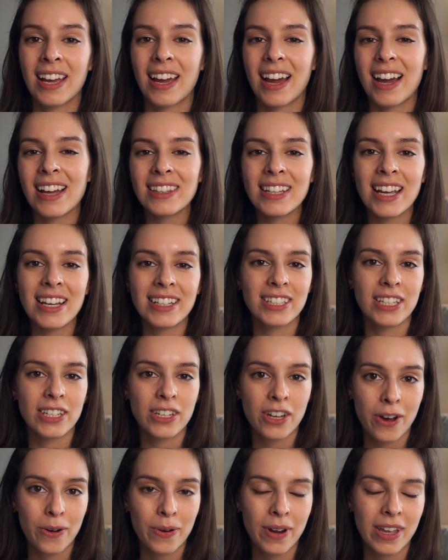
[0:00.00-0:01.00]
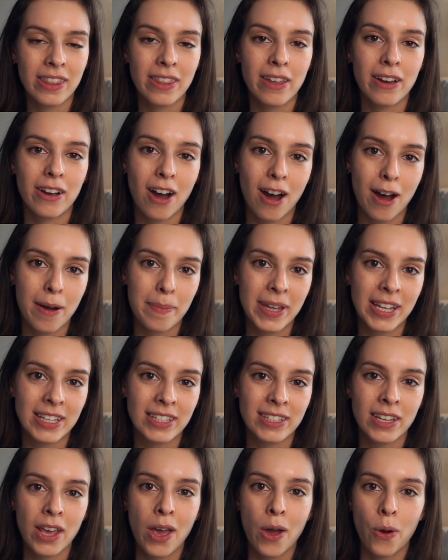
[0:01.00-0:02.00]
I'd like to know in the
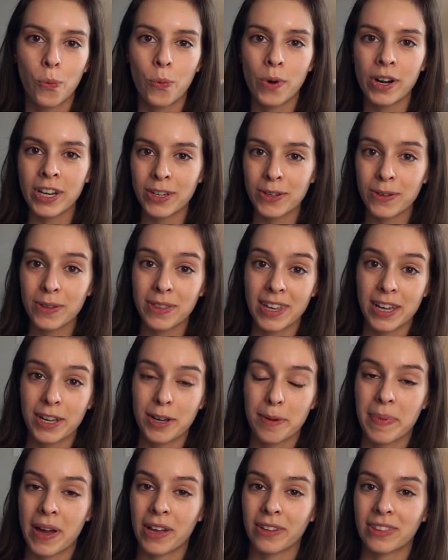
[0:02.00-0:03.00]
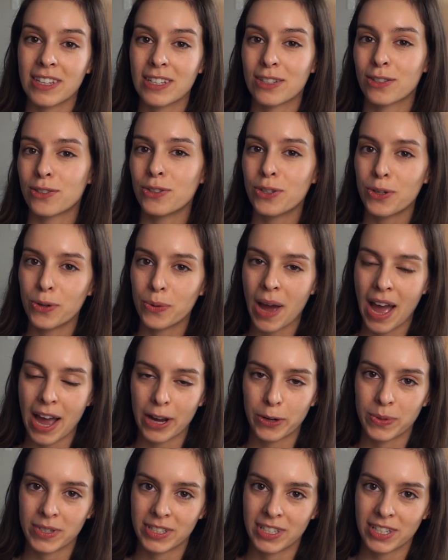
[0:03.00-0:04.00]
comments what do you think about this new
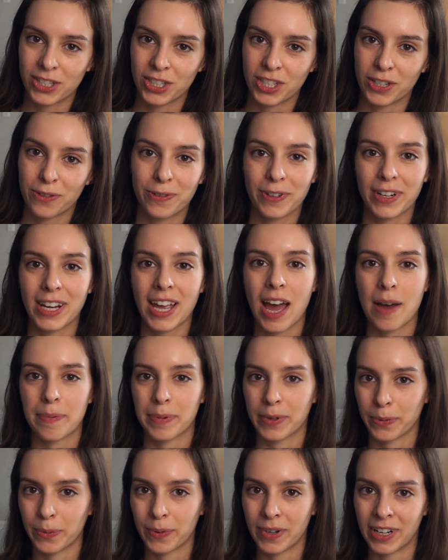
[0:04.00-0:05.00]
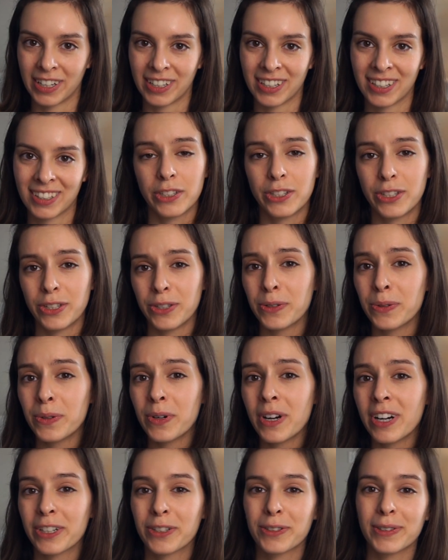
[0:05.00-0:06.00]
acquisition for Capital One? Do you
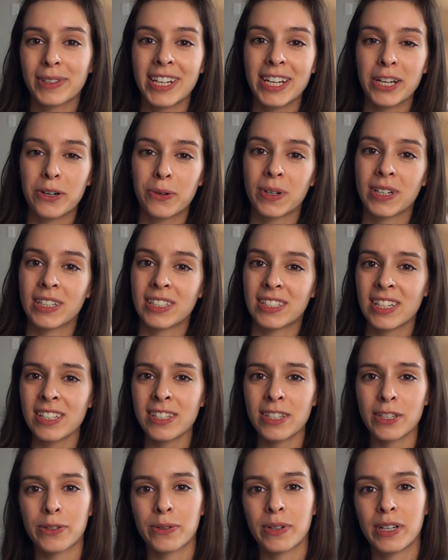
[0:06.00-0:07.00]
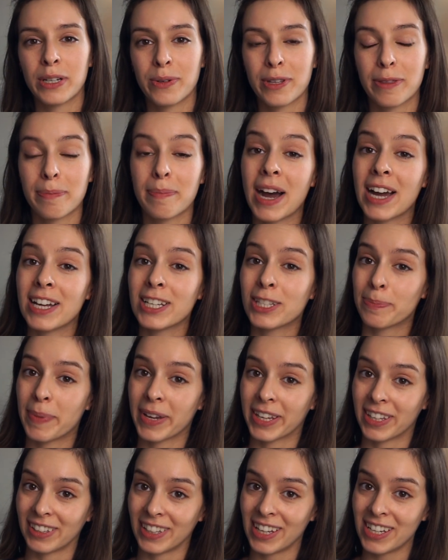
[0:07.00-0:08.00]
agree or disagree with my
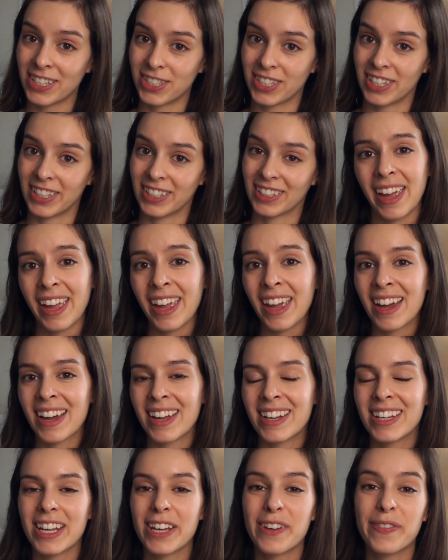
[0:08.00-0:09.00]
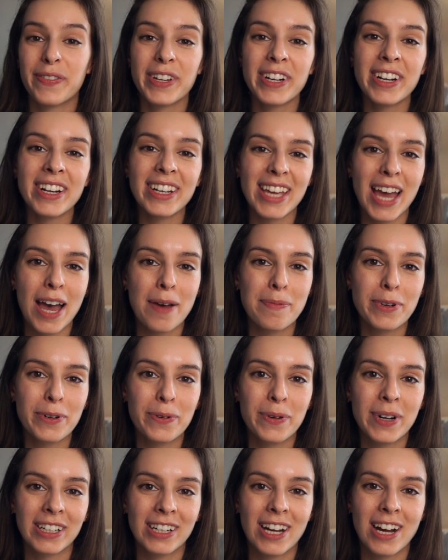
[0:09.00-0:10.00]
speculation? And if you're a Capital
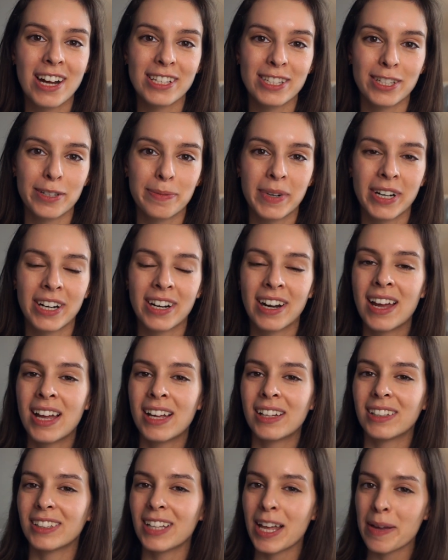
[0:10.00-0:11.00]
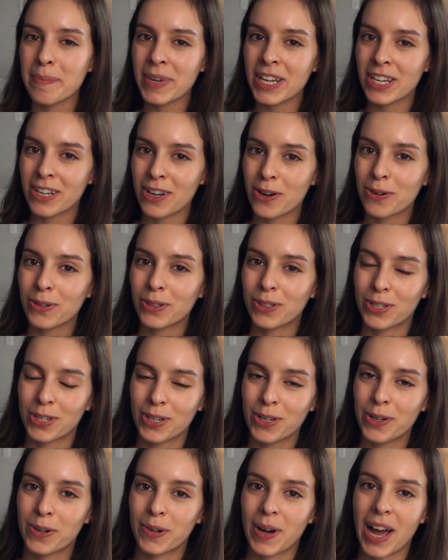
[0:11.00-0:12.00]
One customer, let me know
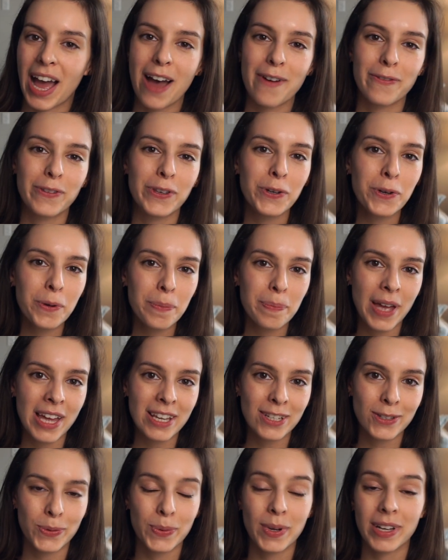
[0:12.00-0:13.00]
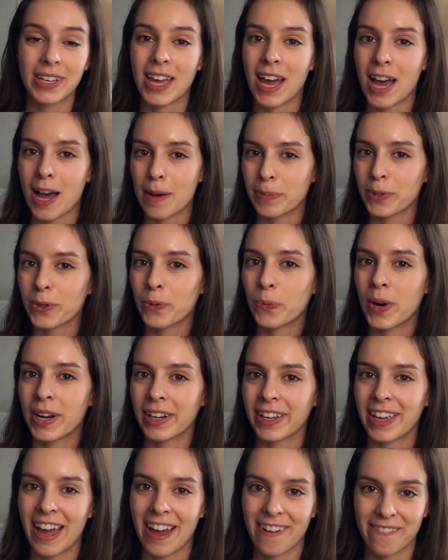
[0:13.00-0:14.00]
too. Have you been to a Capital
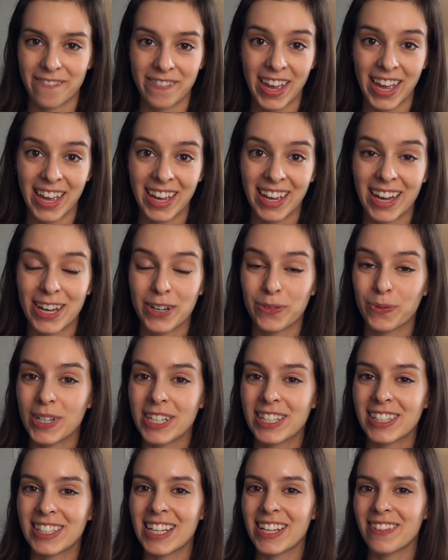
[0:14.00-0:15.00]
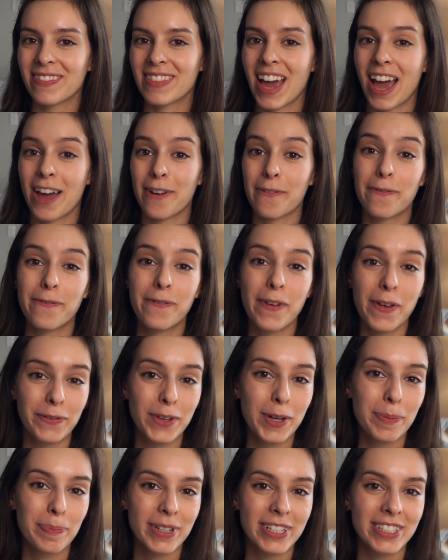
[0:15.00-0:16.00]
One cafe and received that
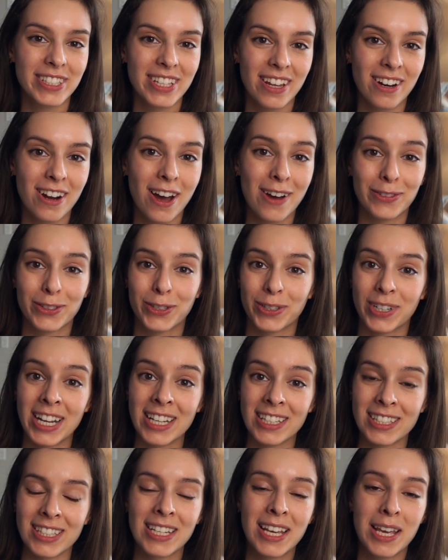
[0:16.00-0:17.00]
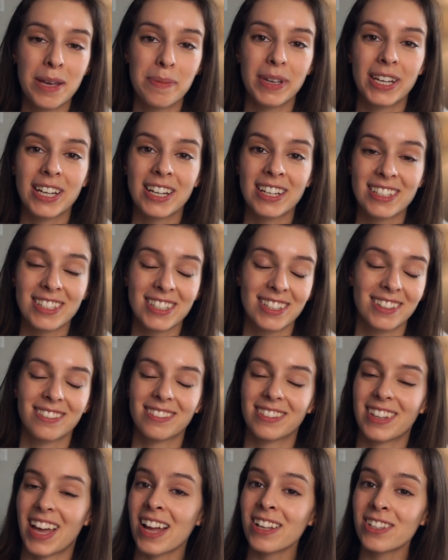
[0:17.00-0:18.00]
50% off drinks? Because
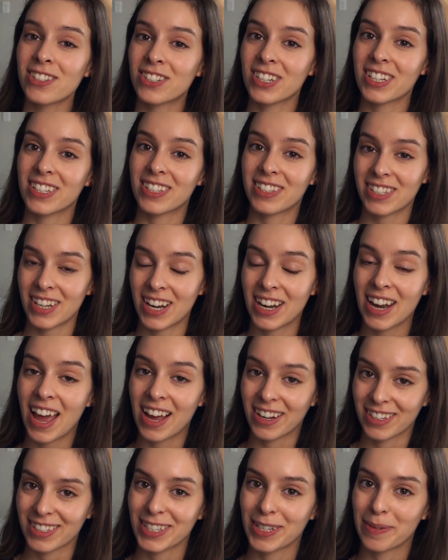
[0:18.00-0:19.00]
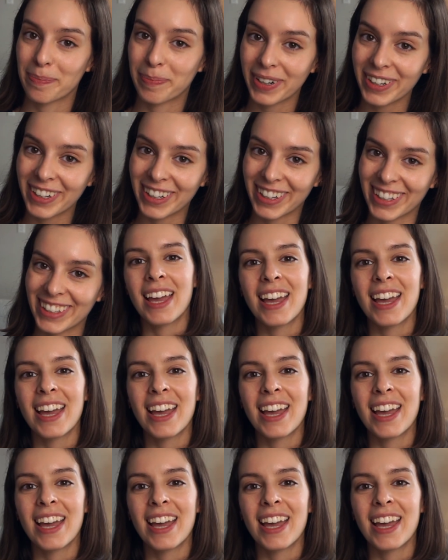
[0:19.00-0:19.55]
that's just an excellent perk.